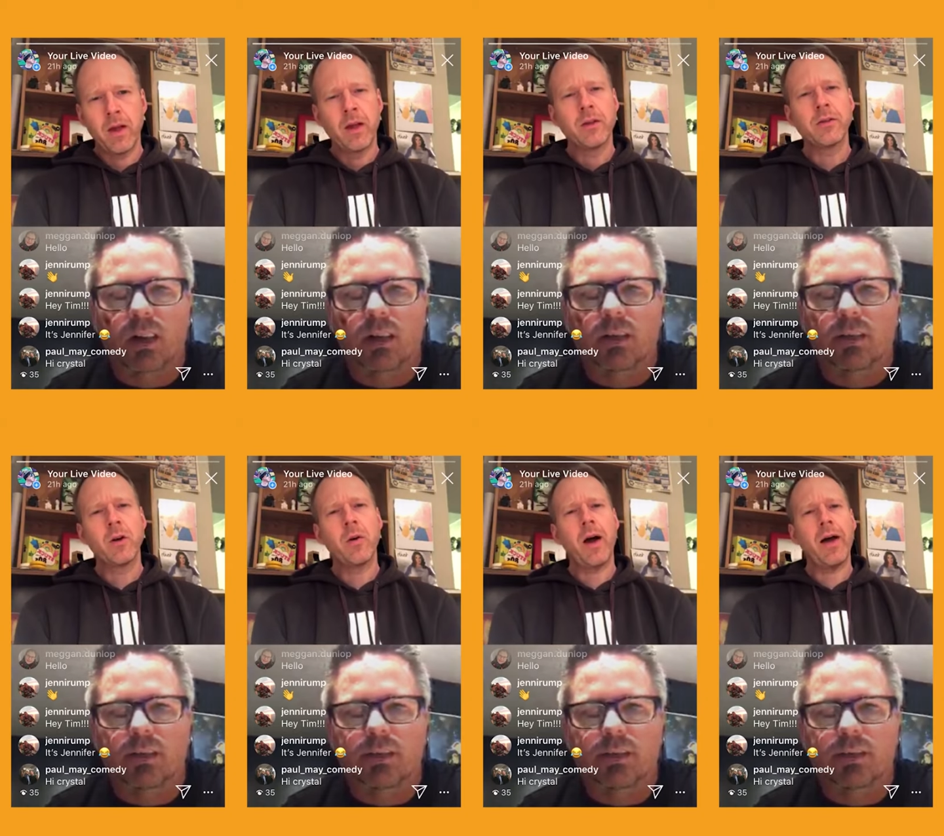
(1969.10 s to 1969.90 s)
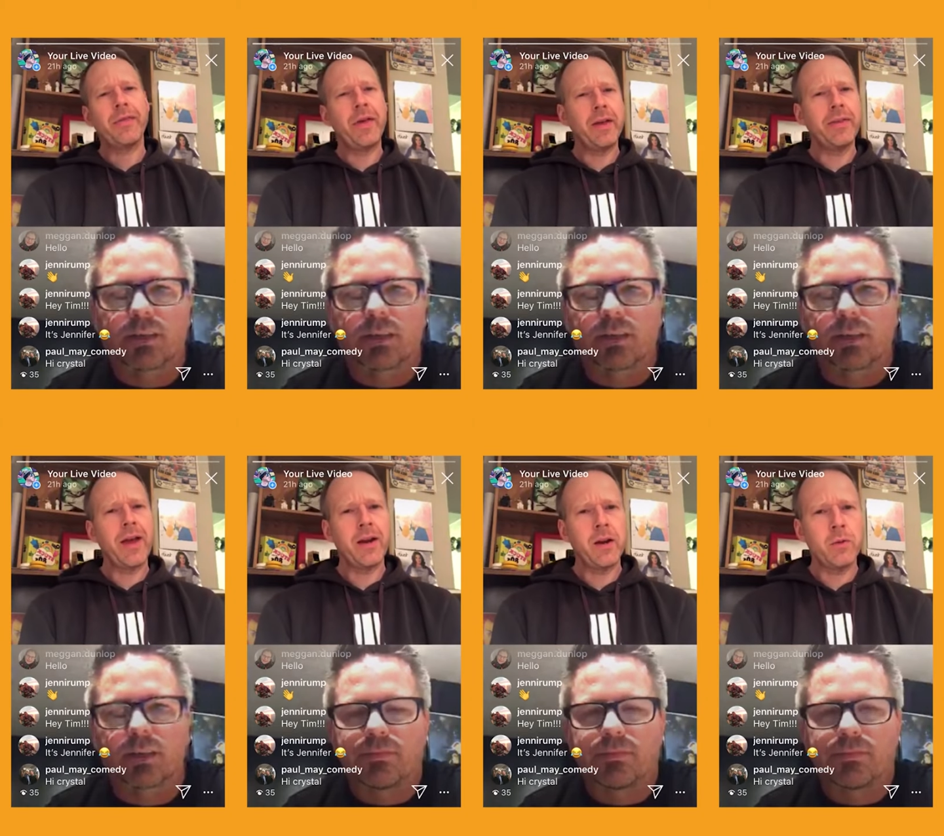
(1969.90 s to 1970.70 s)
Speaker 1: So I think then it
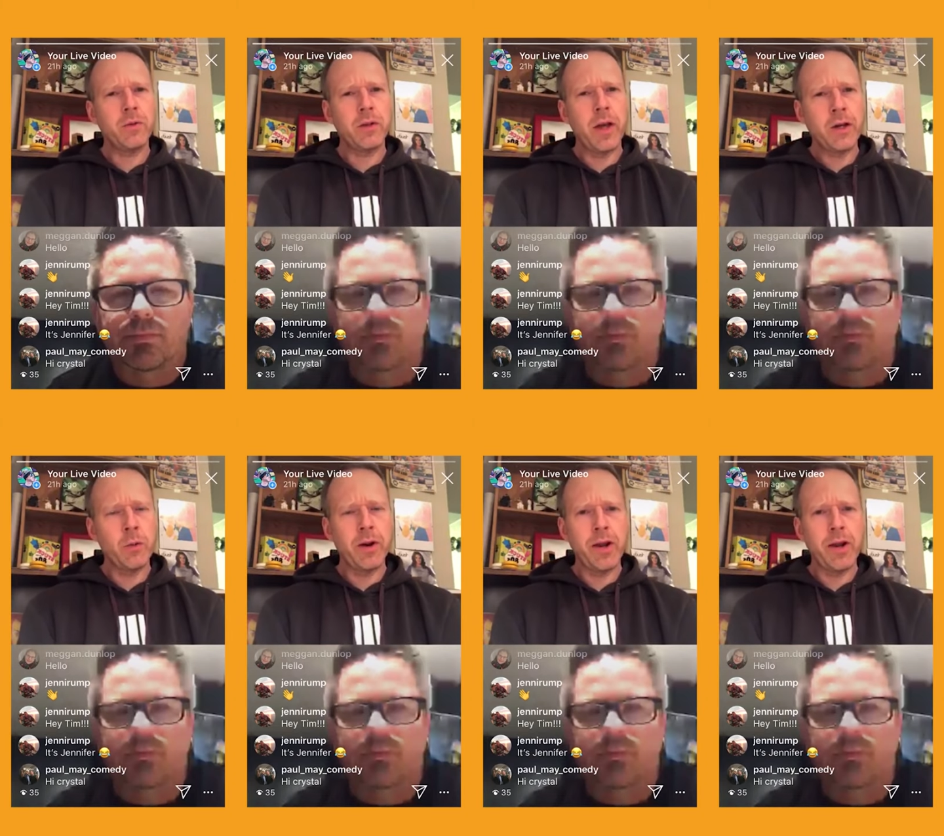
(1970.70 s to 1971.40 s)
was, and you were here